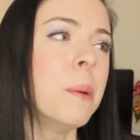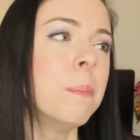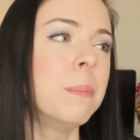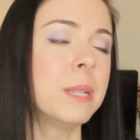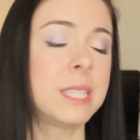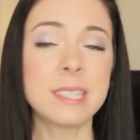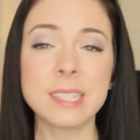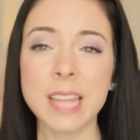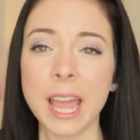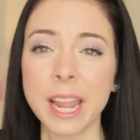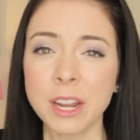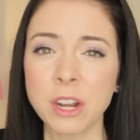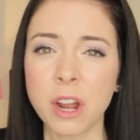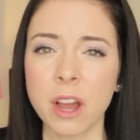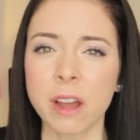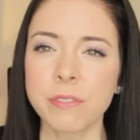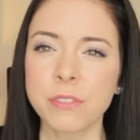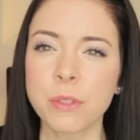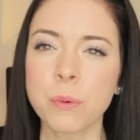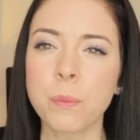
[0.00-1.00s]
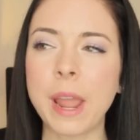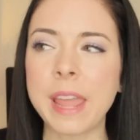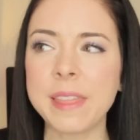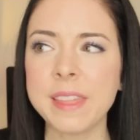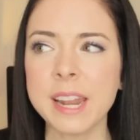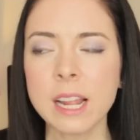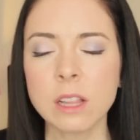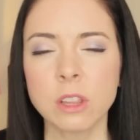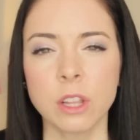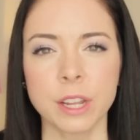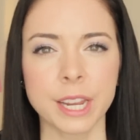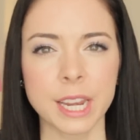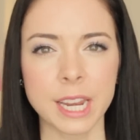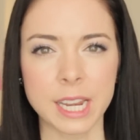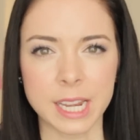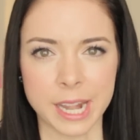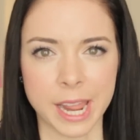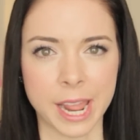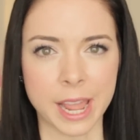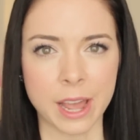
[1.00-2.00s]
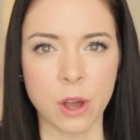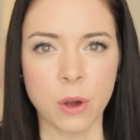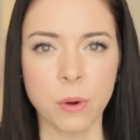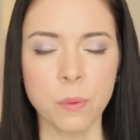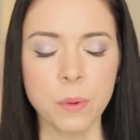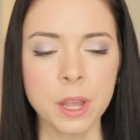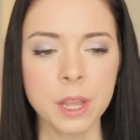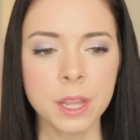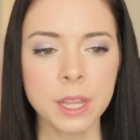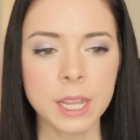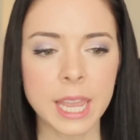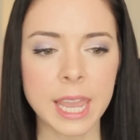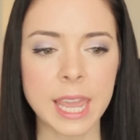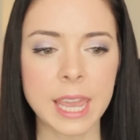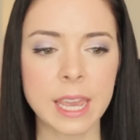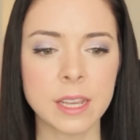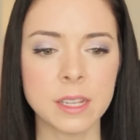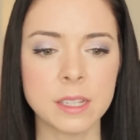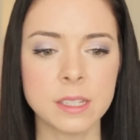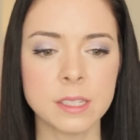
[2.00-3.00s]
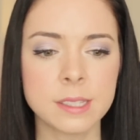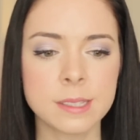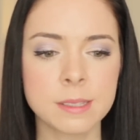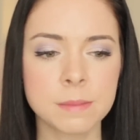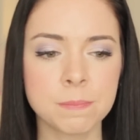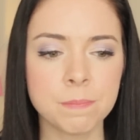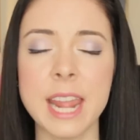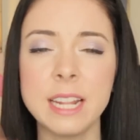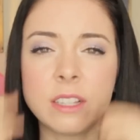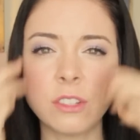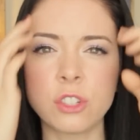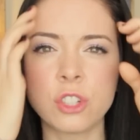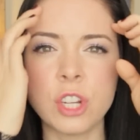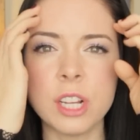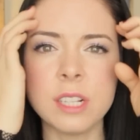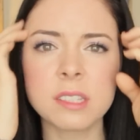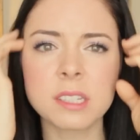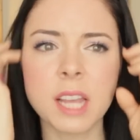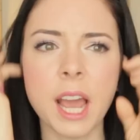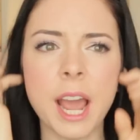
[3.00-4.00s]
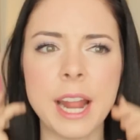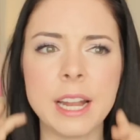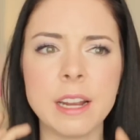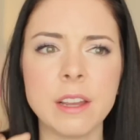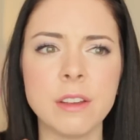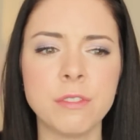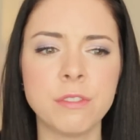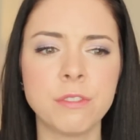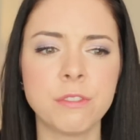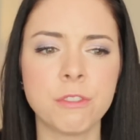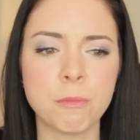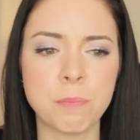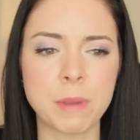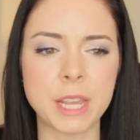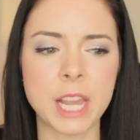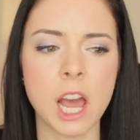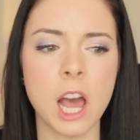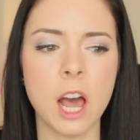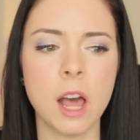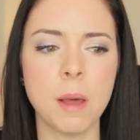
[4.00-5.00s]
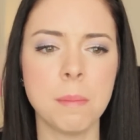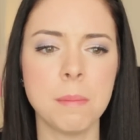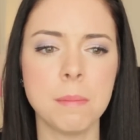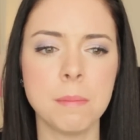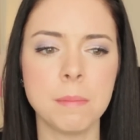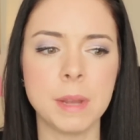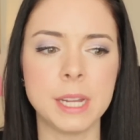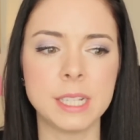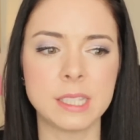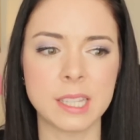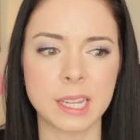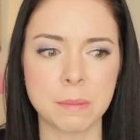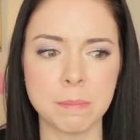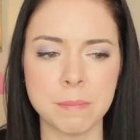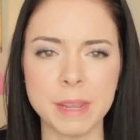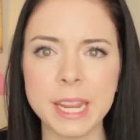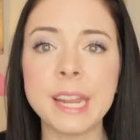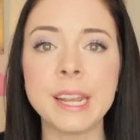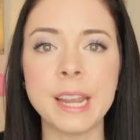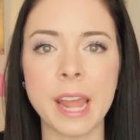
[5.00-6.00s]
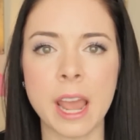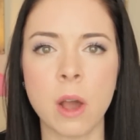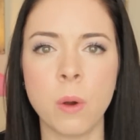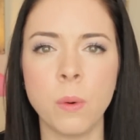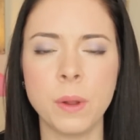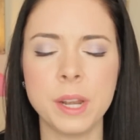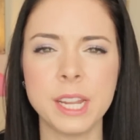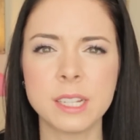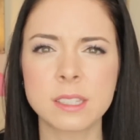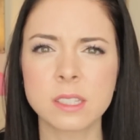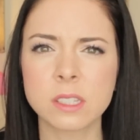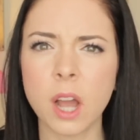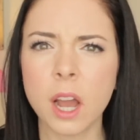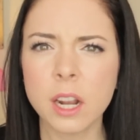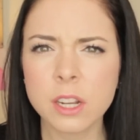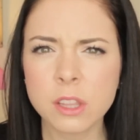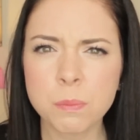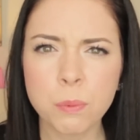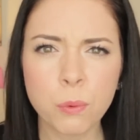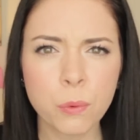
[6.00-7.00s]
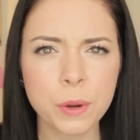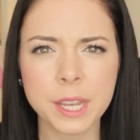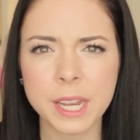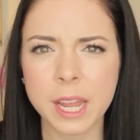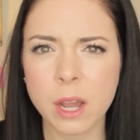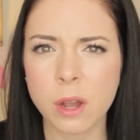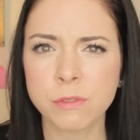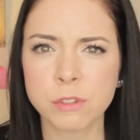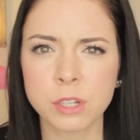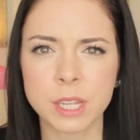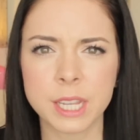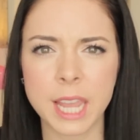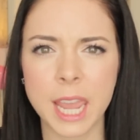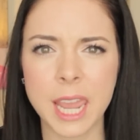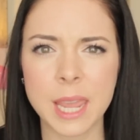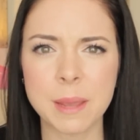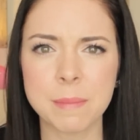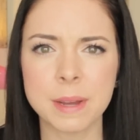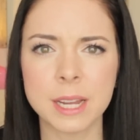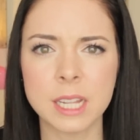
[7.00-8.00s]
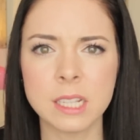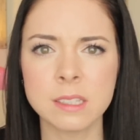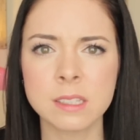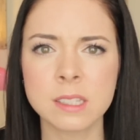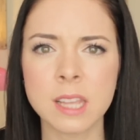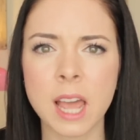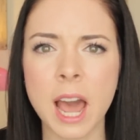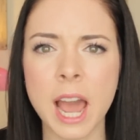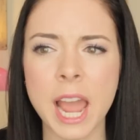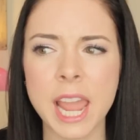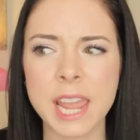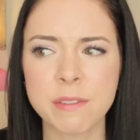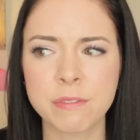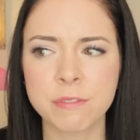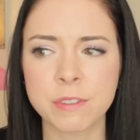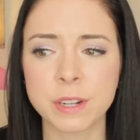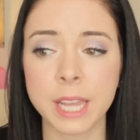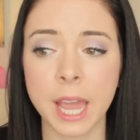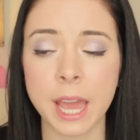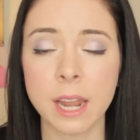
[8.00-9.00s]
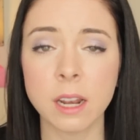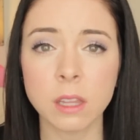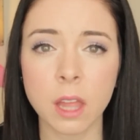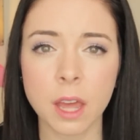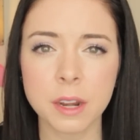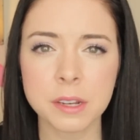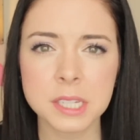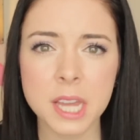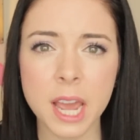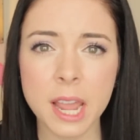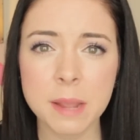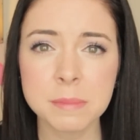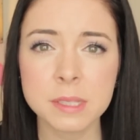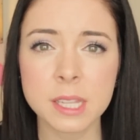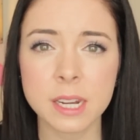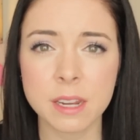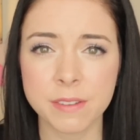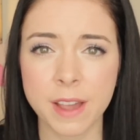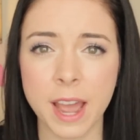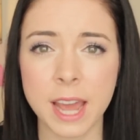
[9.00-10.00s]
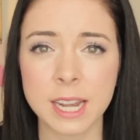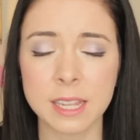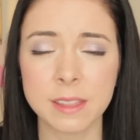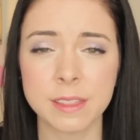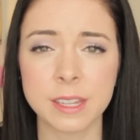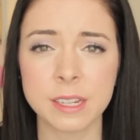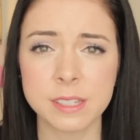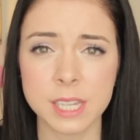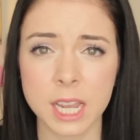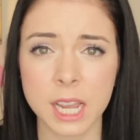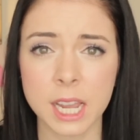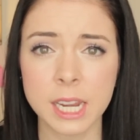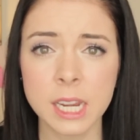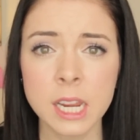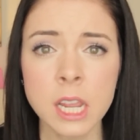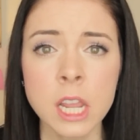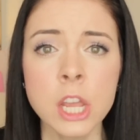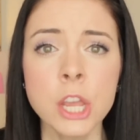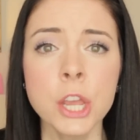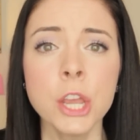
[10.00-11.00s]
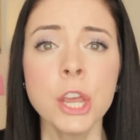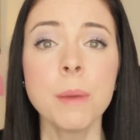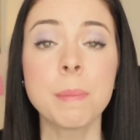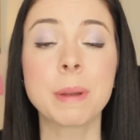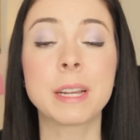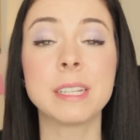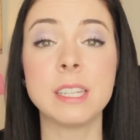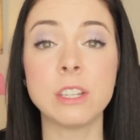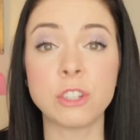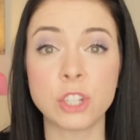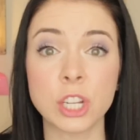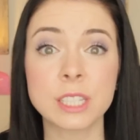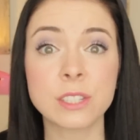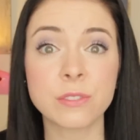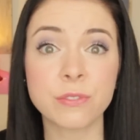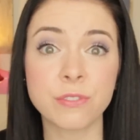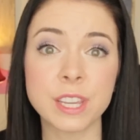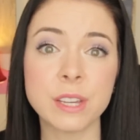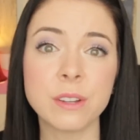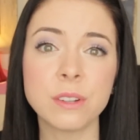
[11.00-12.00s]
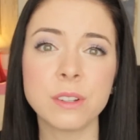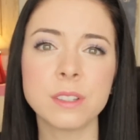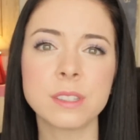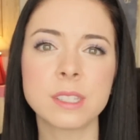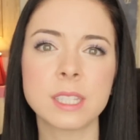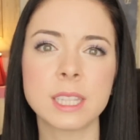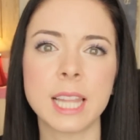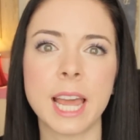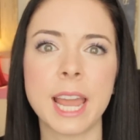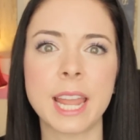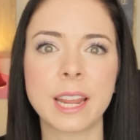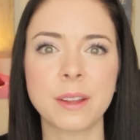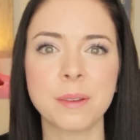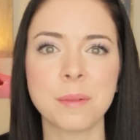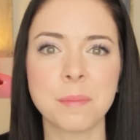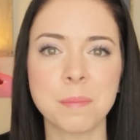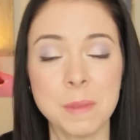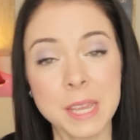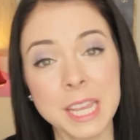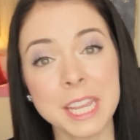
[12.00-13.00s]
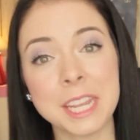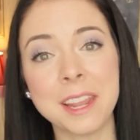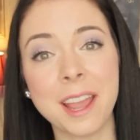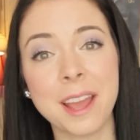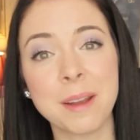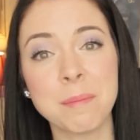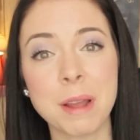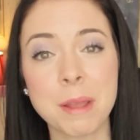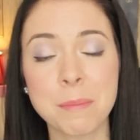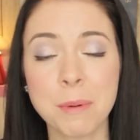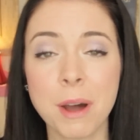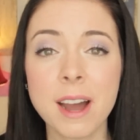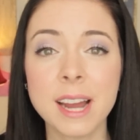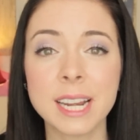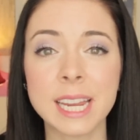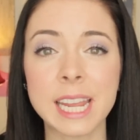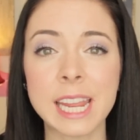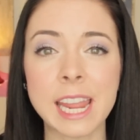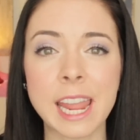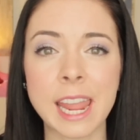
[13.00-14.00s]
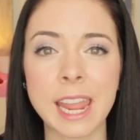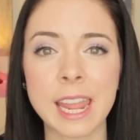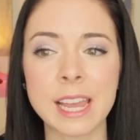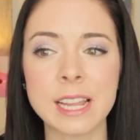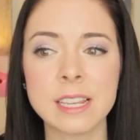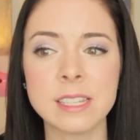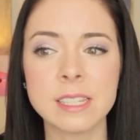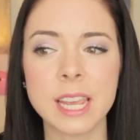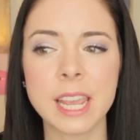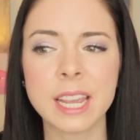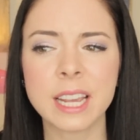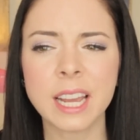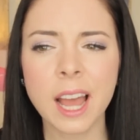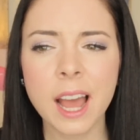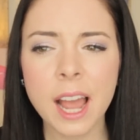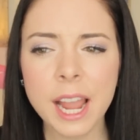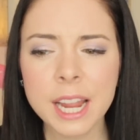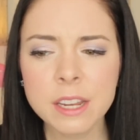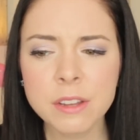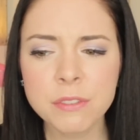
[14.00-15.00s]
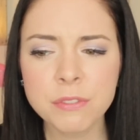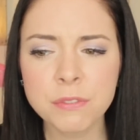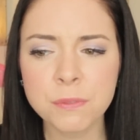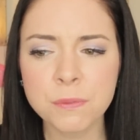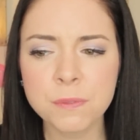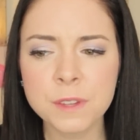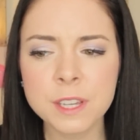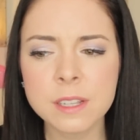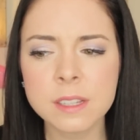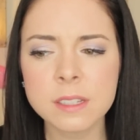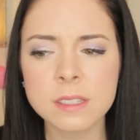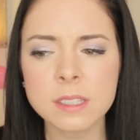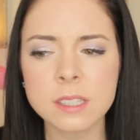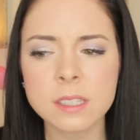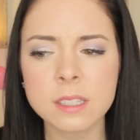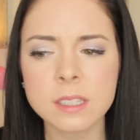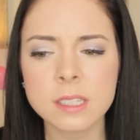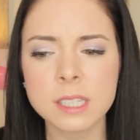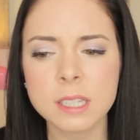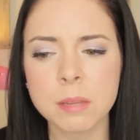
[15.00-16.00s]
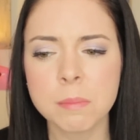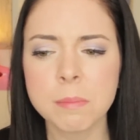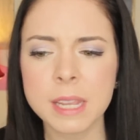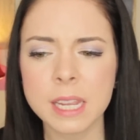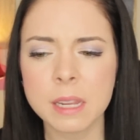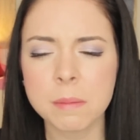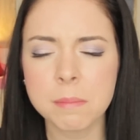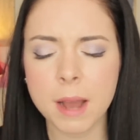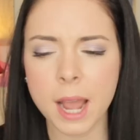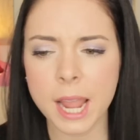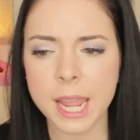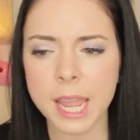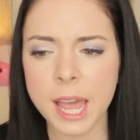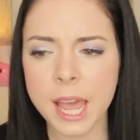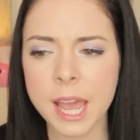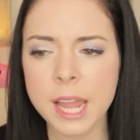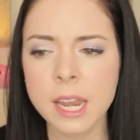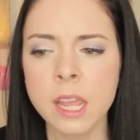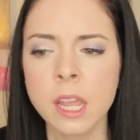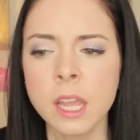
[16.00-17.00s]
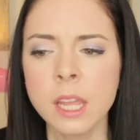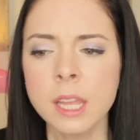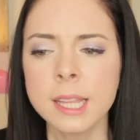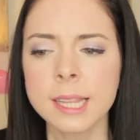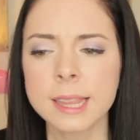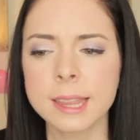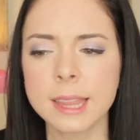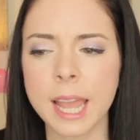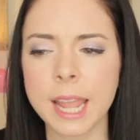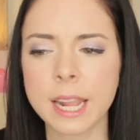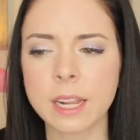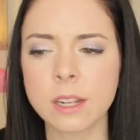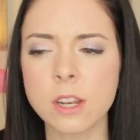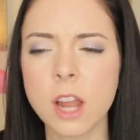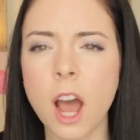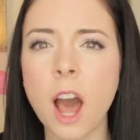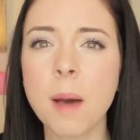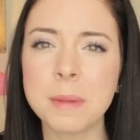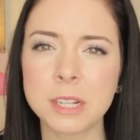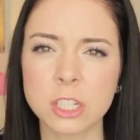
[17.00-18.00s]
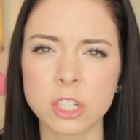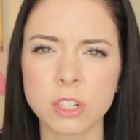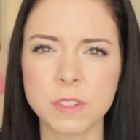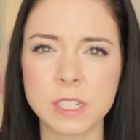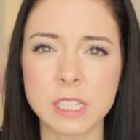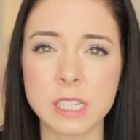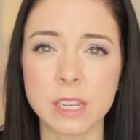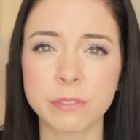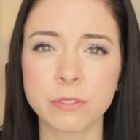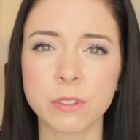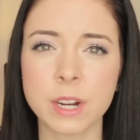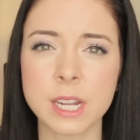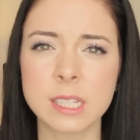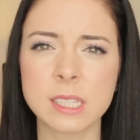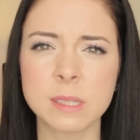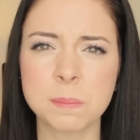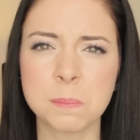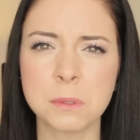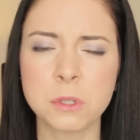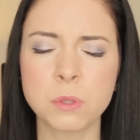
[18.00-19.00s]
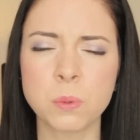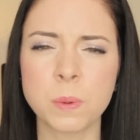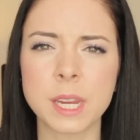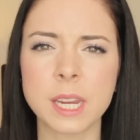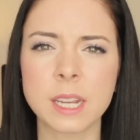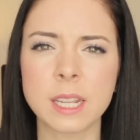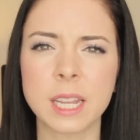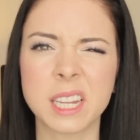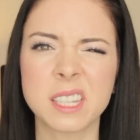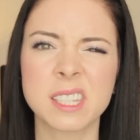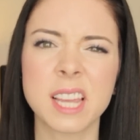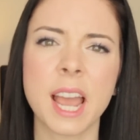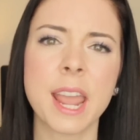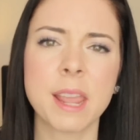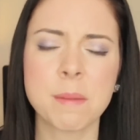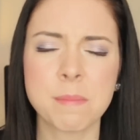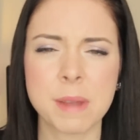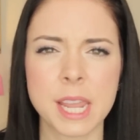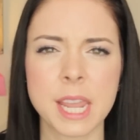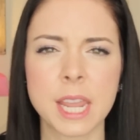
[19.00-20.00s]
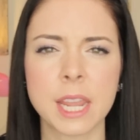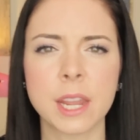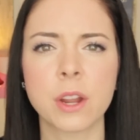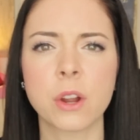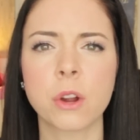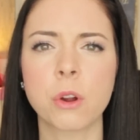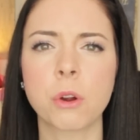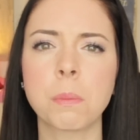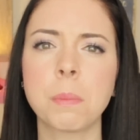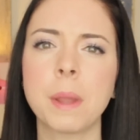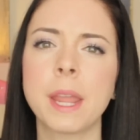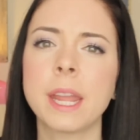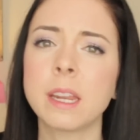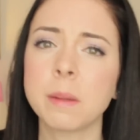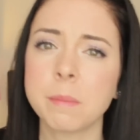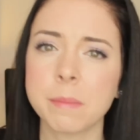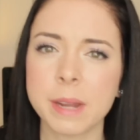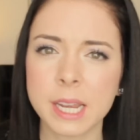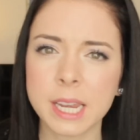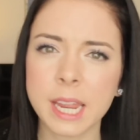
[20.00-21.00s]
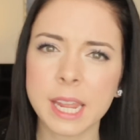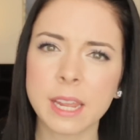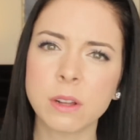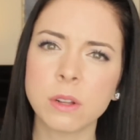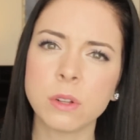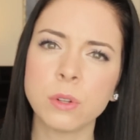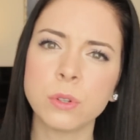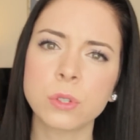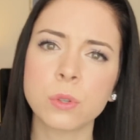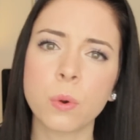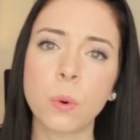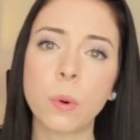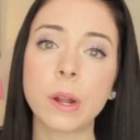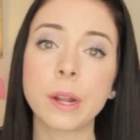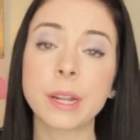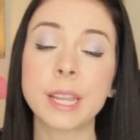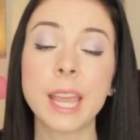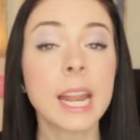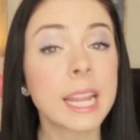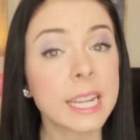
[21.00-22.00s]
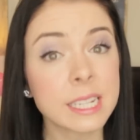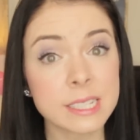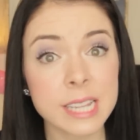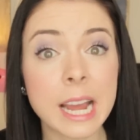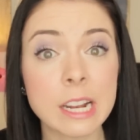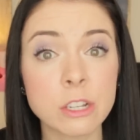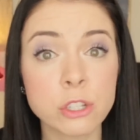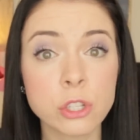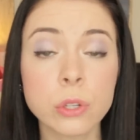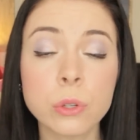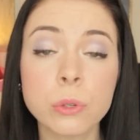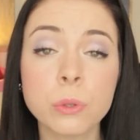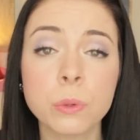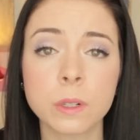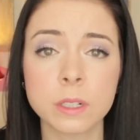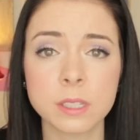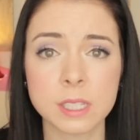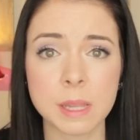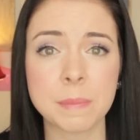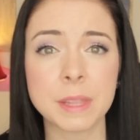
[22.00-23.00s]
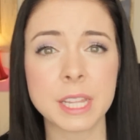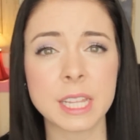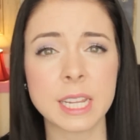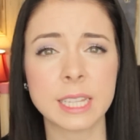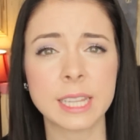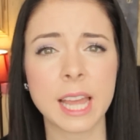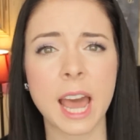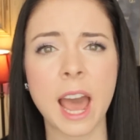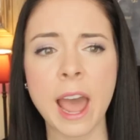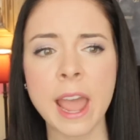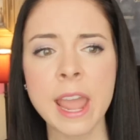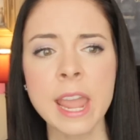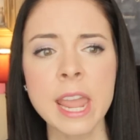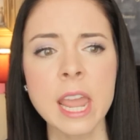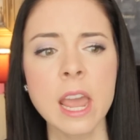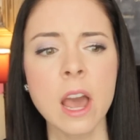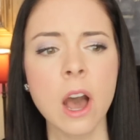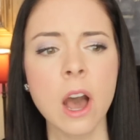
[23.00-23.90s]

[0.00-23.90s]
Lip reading: But second off, the way that I look at it now is it's just kind of become, it's like me now. It's gotten to the point now after like 8 months, I forget a lot of times that I've had anything done because it just feels like me and my body. And it kind of feels to me in my head like not much of a difference between like dyeing my hair or painting my nails or getting a tattoo or something like that.